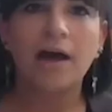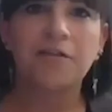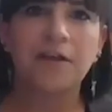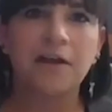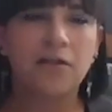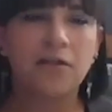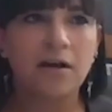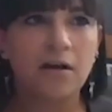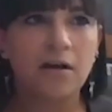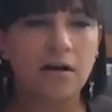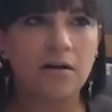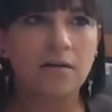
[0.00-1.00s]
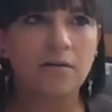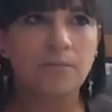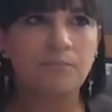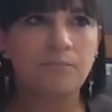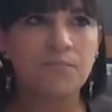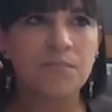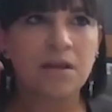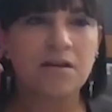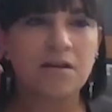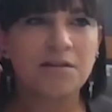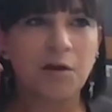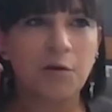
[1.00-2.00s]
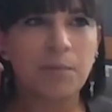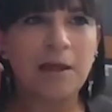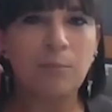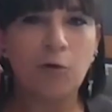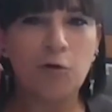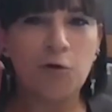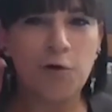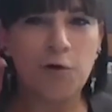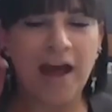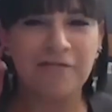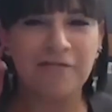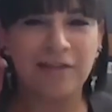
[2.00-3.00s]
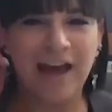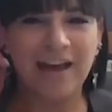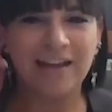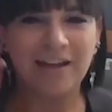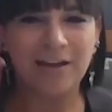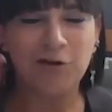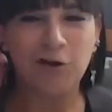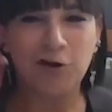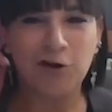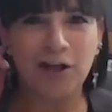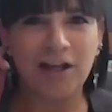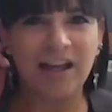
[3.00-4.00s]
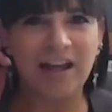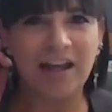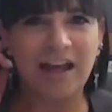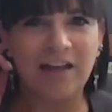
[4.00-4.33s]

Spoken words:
think there are some people who have that inner critic,